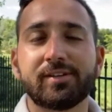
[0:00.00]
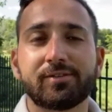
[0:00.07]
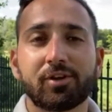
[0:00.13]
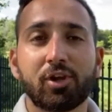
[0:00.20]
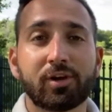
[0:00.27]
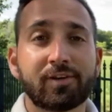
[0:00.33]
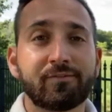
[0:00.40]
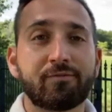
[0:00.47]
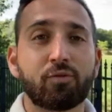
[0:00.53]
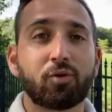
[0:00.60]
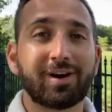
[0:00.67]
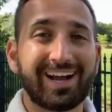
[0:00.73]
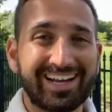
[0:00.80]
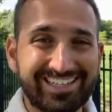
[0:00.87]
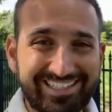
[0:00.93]
They're looking for,
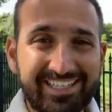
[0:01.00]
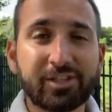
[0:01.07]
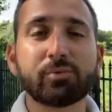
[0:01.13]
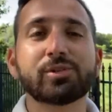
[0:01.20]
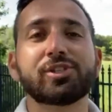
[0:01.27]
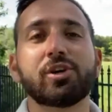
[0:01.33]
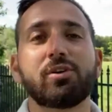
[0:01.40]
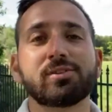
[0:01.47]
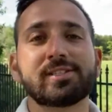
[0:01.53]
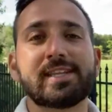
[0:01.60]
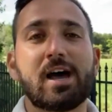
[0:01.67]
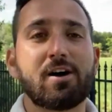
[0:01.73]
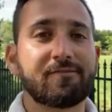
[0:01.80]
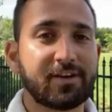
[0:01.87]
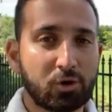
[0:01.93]
I need the results
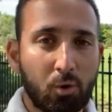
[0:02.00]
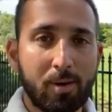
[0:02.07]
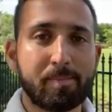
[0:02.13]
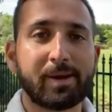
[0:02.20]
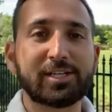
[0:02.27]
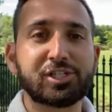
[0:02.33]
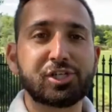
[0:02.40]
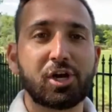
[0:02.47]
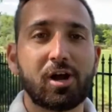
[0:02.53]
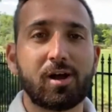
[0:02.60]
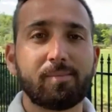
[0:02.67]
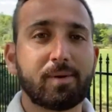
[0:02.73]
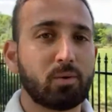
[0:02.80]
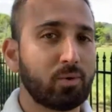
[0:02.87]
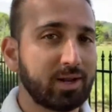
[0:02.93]
now. If I quit my
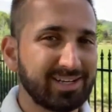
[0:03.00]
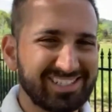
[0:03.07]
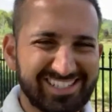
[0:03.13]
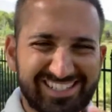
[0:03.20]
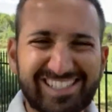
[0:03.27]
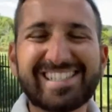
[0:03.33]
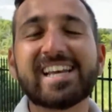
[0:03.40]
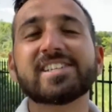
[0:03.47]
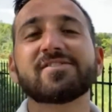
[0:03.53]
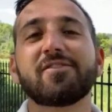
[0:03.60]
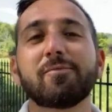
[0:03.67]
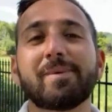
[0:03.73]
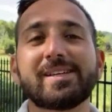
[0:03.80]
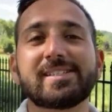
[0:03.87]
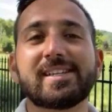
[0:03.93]
job, I want a successful
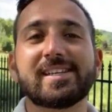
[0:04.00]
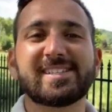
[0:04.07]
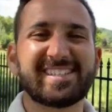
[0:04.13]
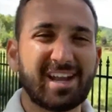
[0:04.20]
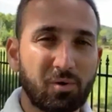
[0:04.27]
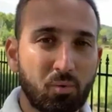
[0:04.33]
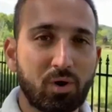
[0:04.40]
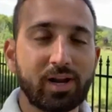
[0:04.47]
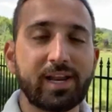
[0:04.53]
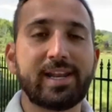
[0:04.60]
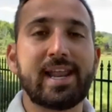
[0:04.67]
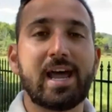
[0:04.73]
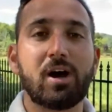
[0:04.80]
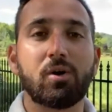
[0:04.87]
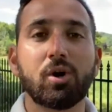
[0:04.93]
business and I want it
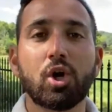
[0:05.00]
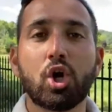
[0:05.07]
now.